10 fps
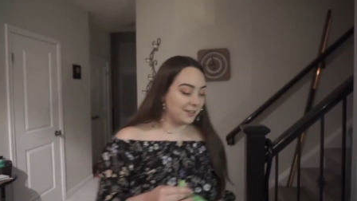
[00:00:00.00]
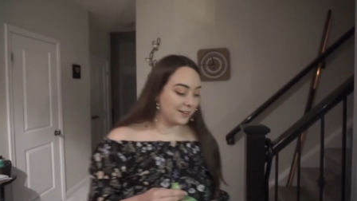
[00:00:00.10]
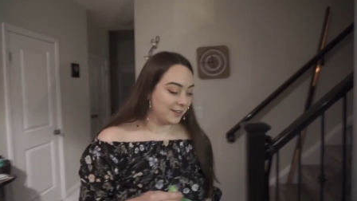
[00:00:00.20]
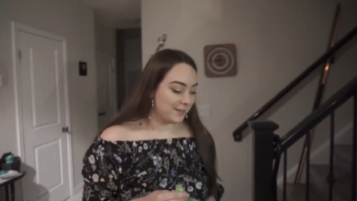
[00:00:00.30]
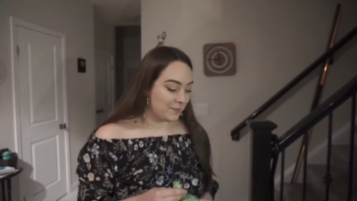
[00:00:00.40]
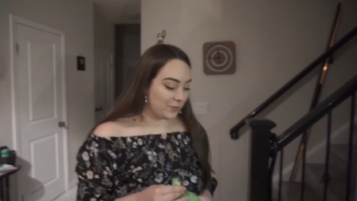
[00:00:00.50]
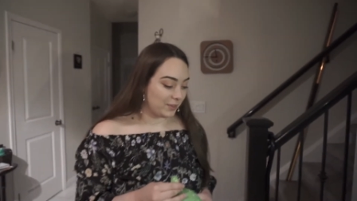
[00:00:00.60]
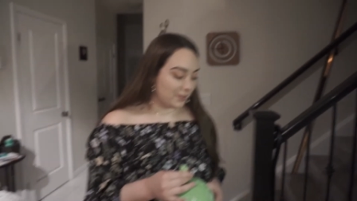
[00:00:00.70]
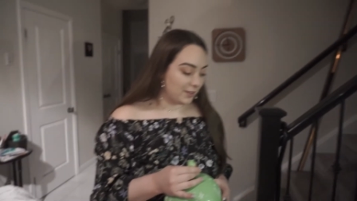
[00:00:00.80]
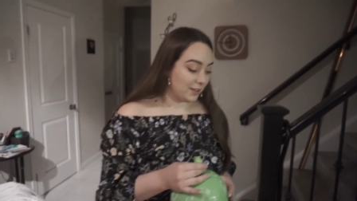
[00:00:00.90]
hope he does.
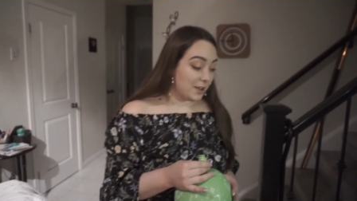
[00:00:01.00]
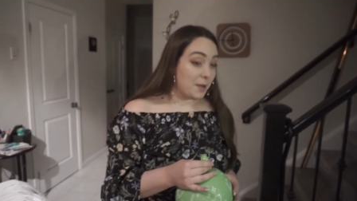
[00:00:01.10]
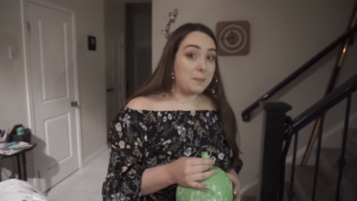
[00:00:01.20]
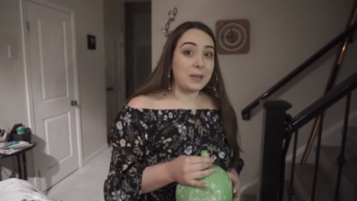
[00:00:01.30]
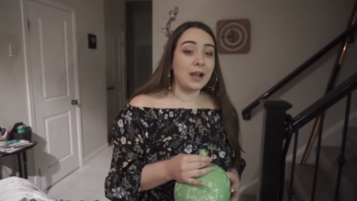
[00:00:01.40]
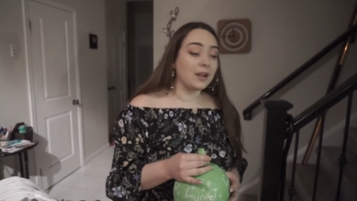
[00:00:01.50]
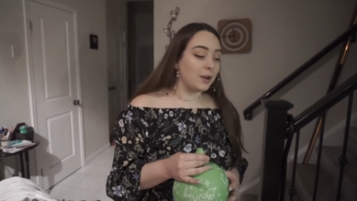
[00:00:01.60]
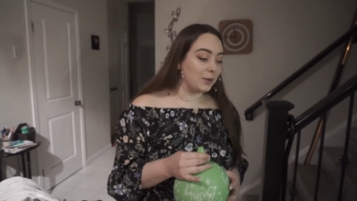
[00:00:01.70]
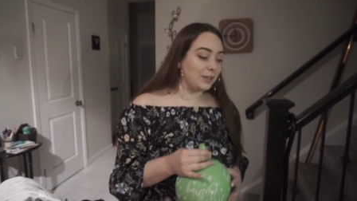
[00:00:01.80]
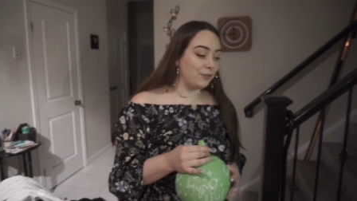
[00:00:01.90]
Bianca,
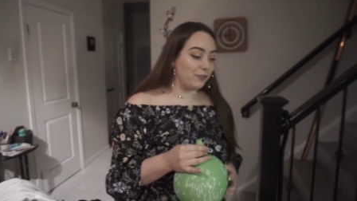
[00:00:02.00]
what?